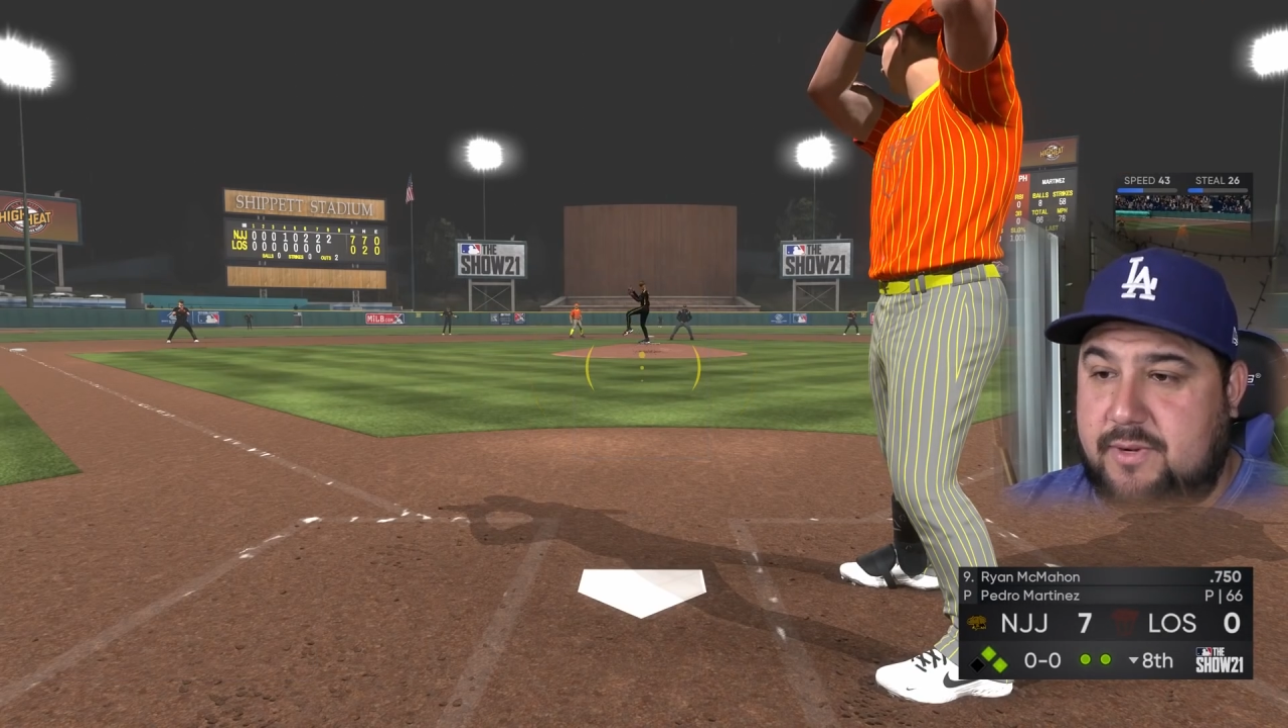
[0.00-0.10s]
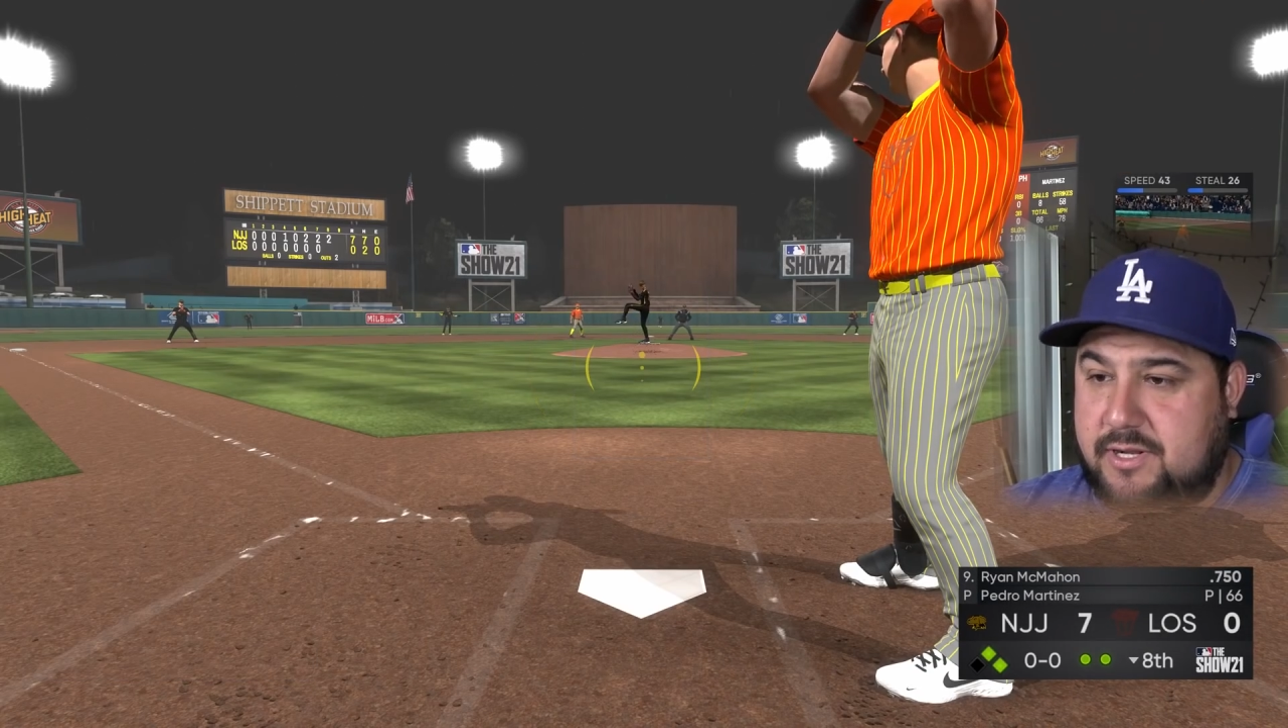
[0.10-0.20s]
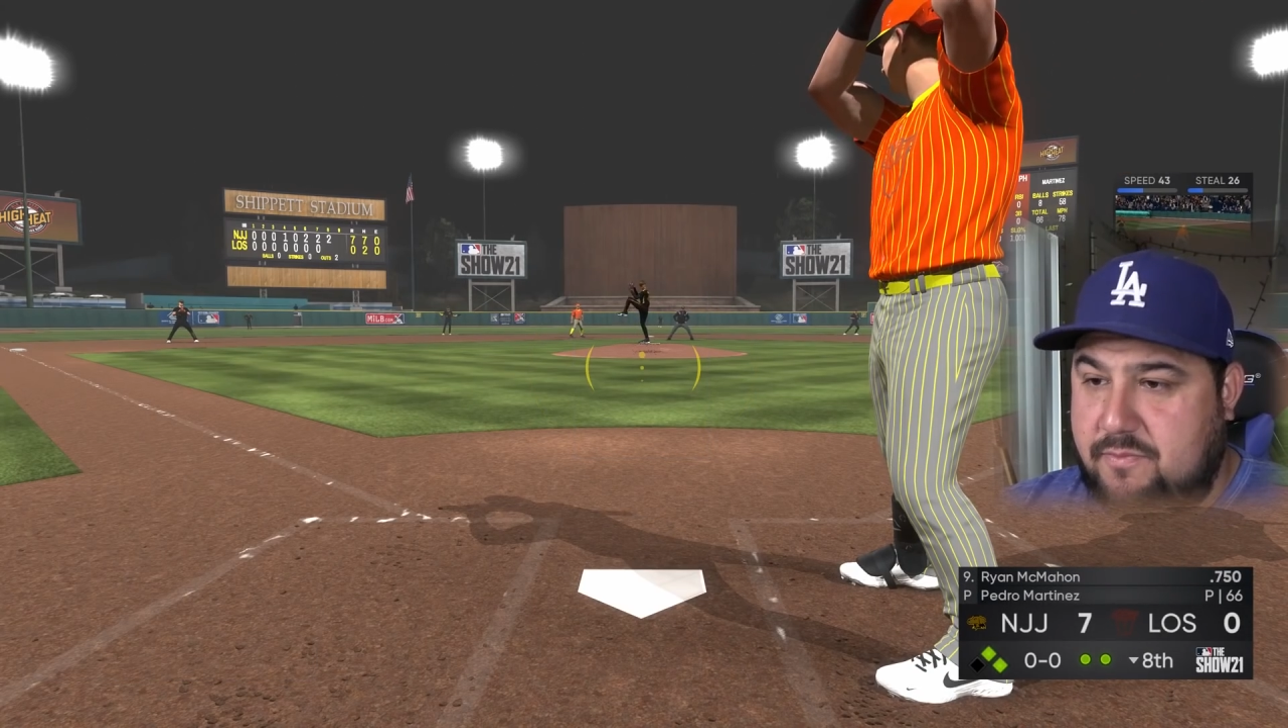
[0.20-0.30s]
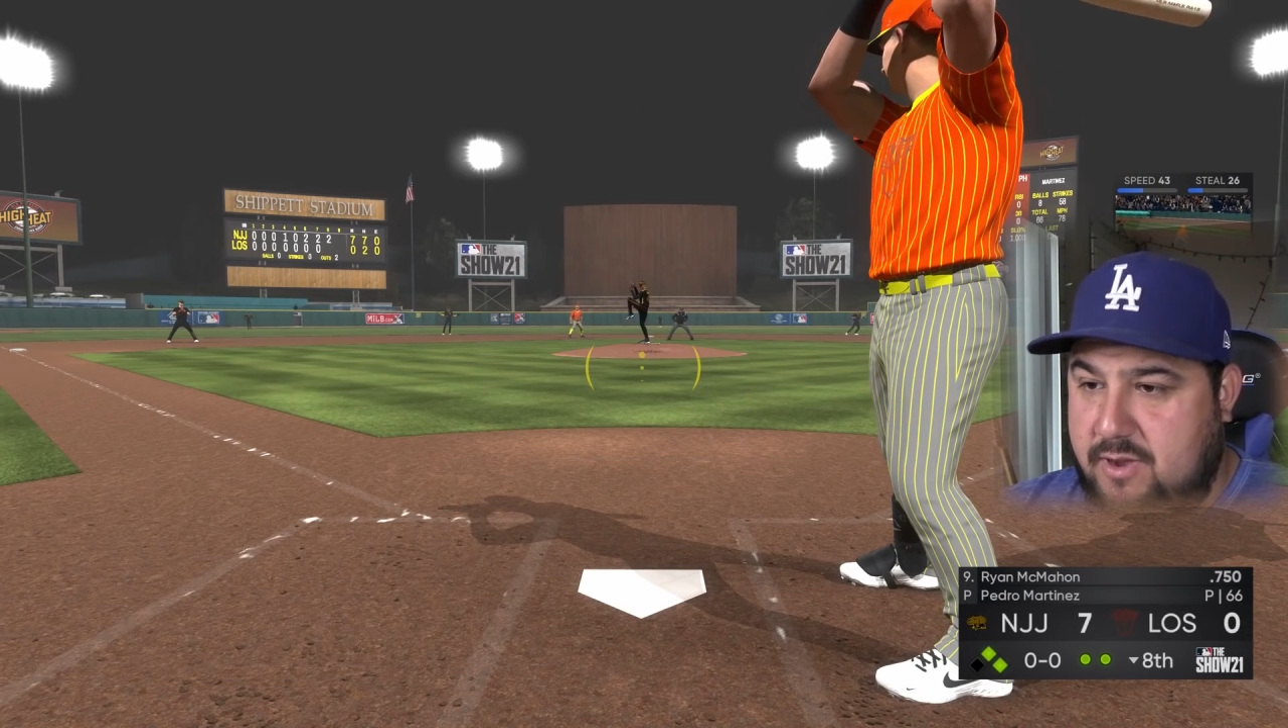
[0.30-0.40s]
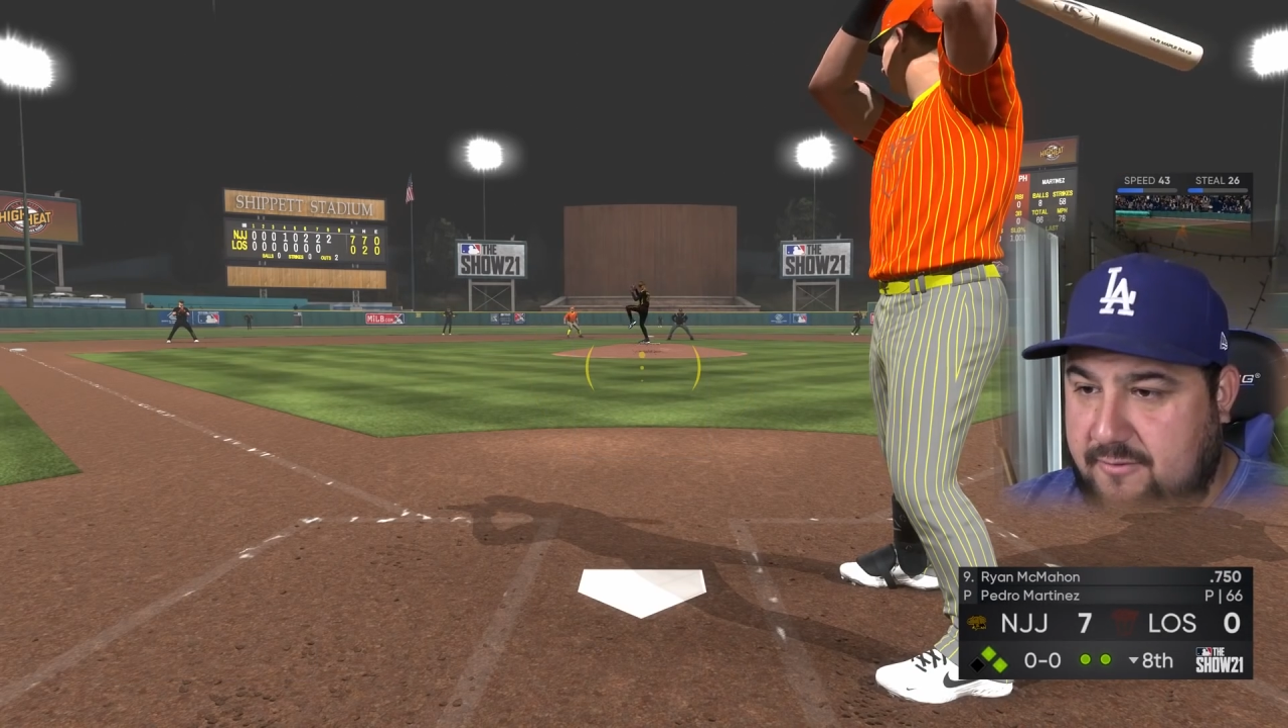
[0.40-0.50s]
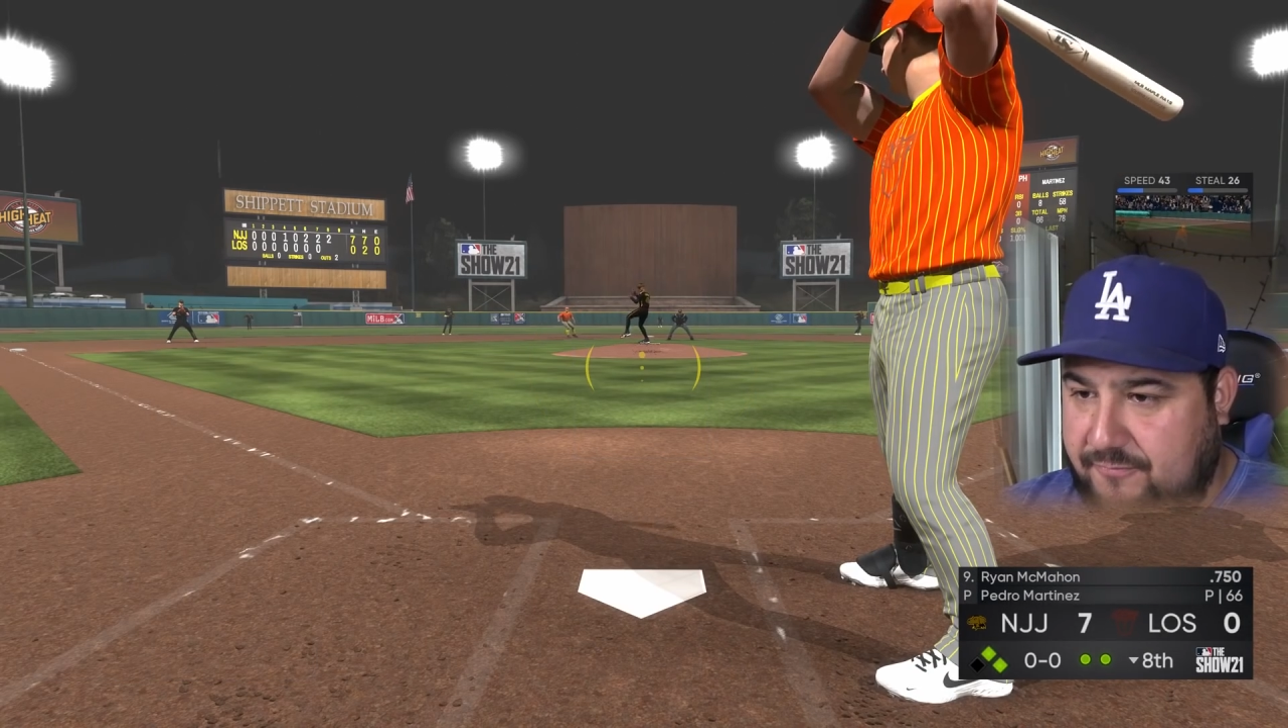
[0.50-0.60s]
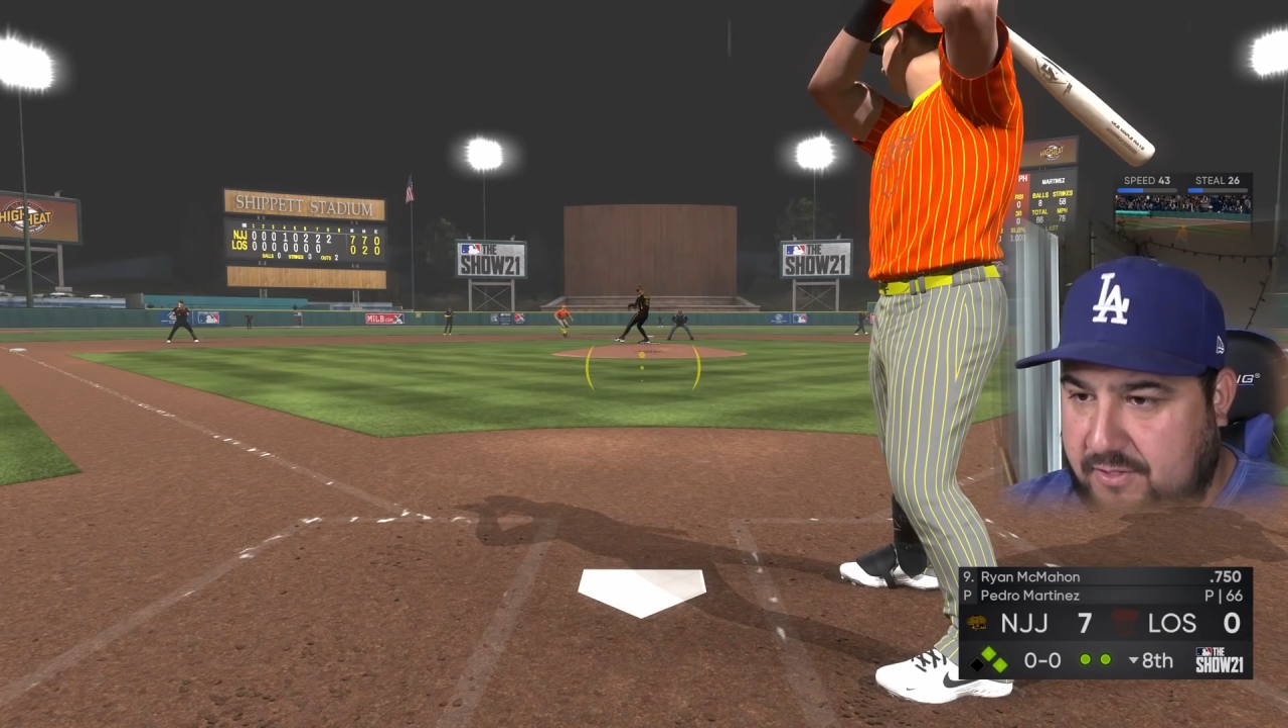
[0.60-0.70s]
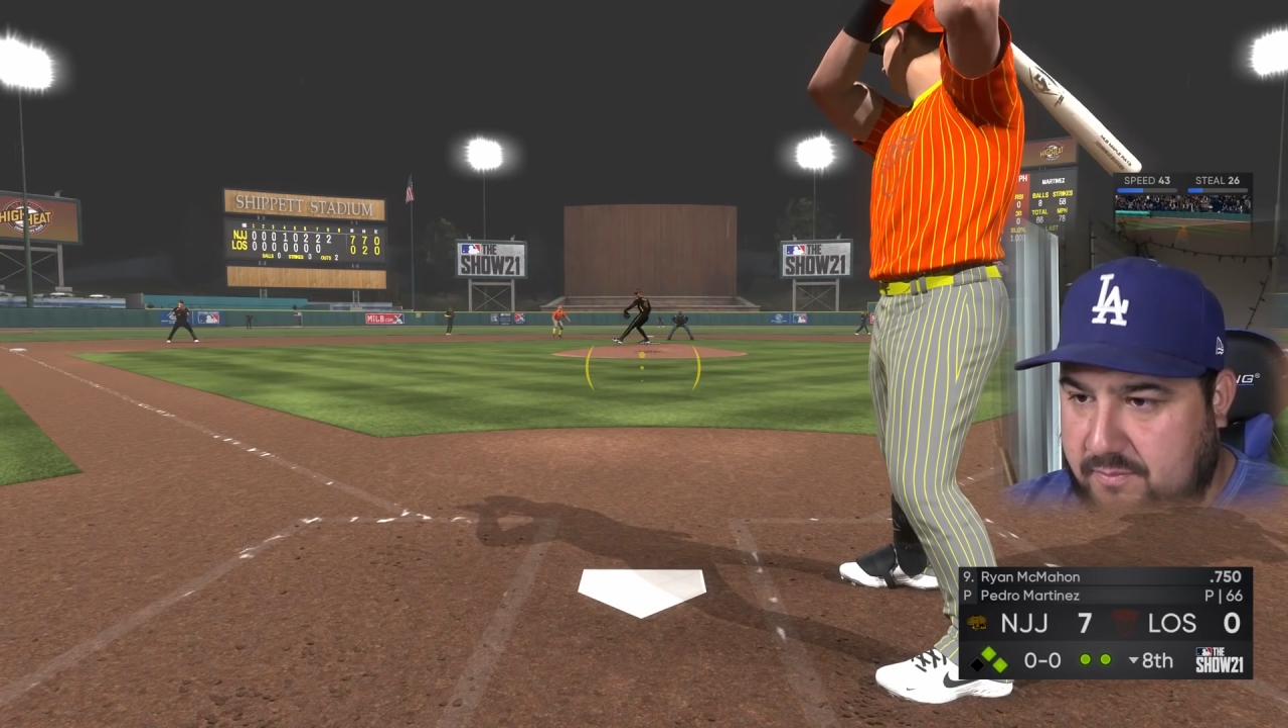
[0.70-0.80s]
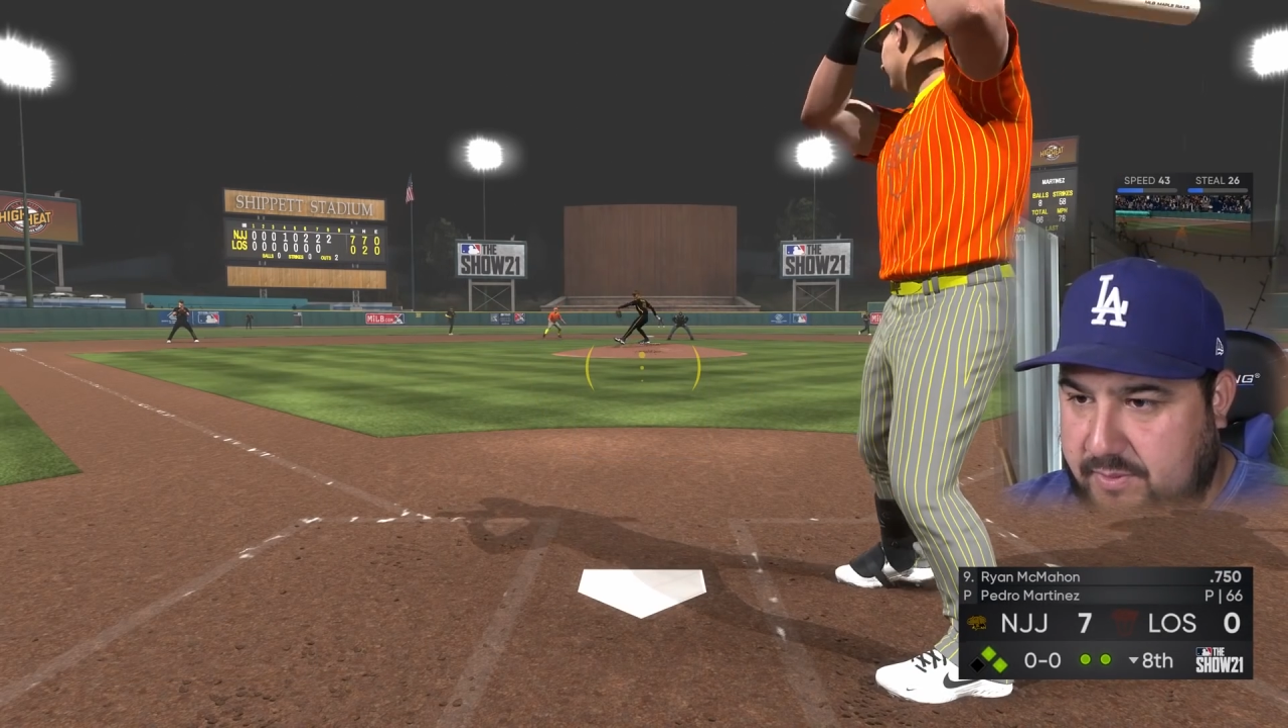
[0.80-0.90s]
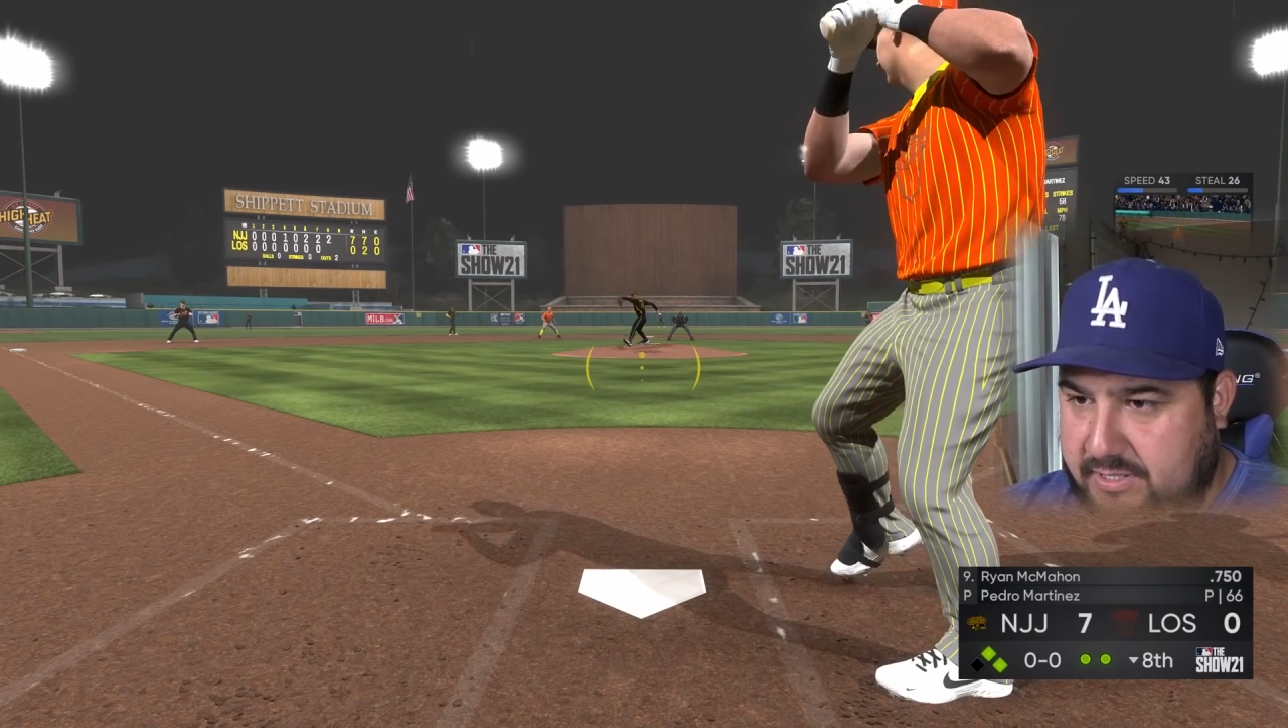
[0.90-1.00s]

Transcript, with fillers: McMuffin.